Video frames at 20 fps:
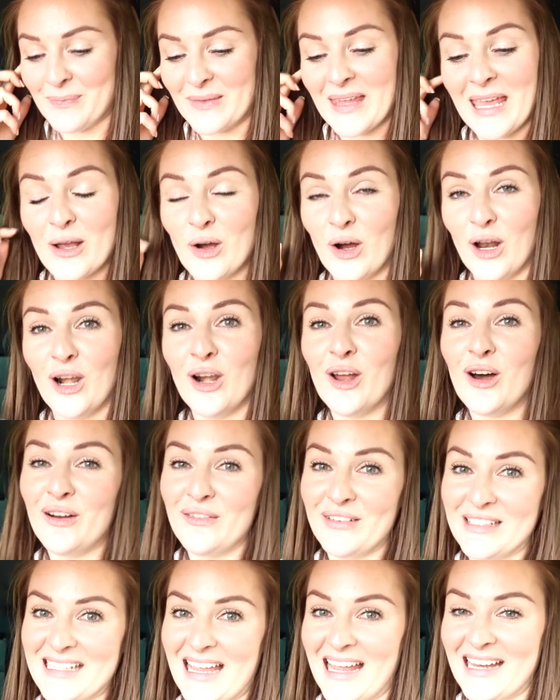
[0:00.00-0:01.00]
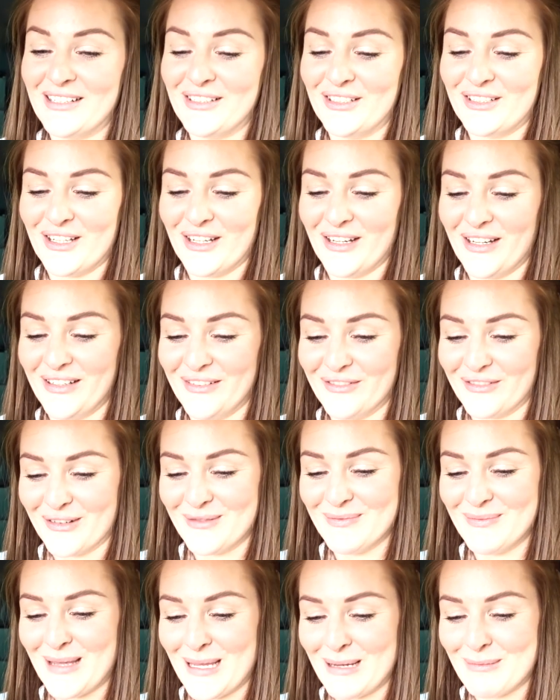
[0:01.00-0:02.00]
He got a lot of attention
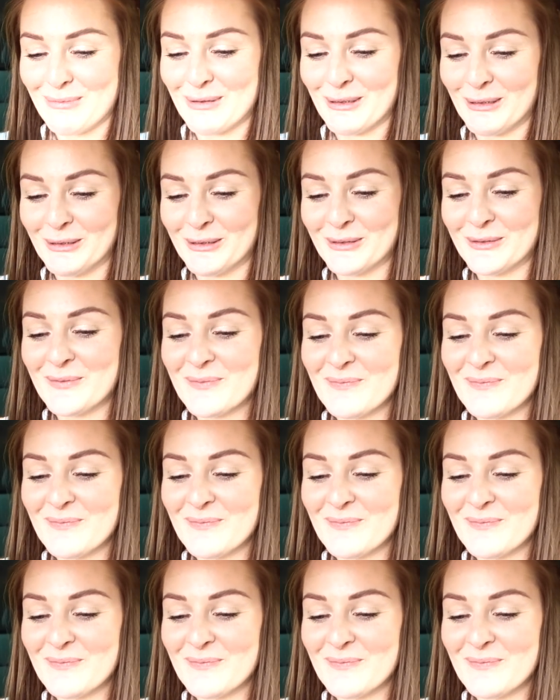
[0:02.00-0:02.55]
from people,